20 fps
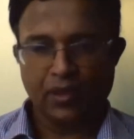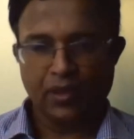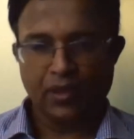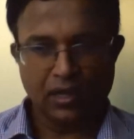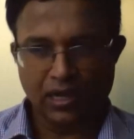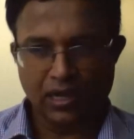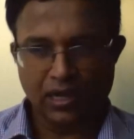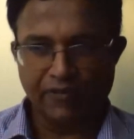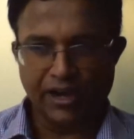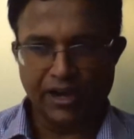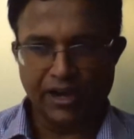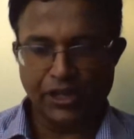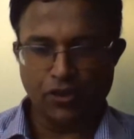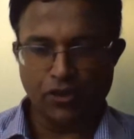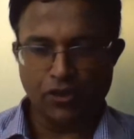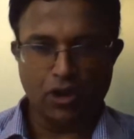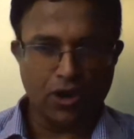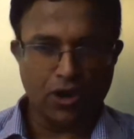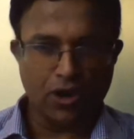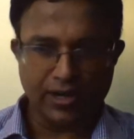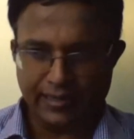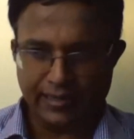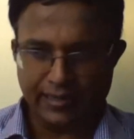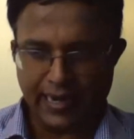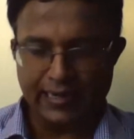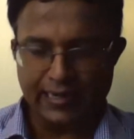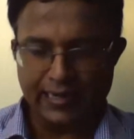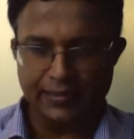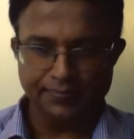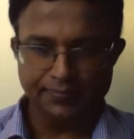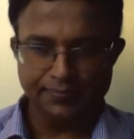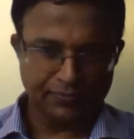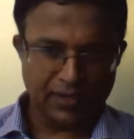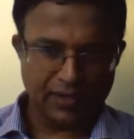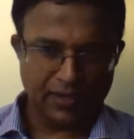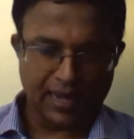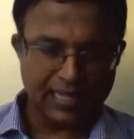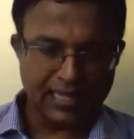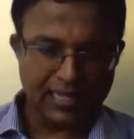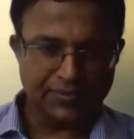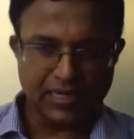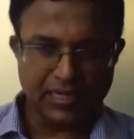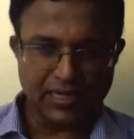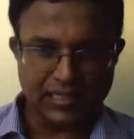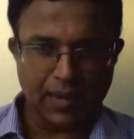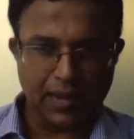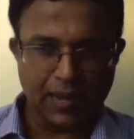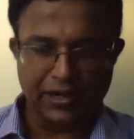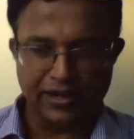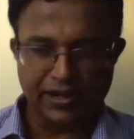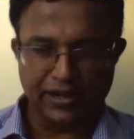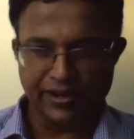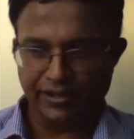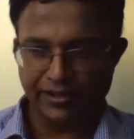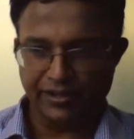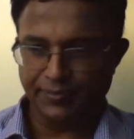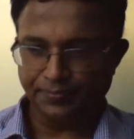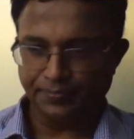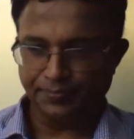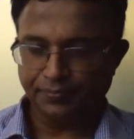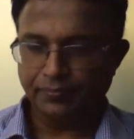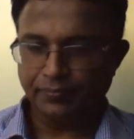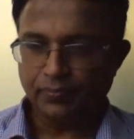governing your contract, as well as arbitration.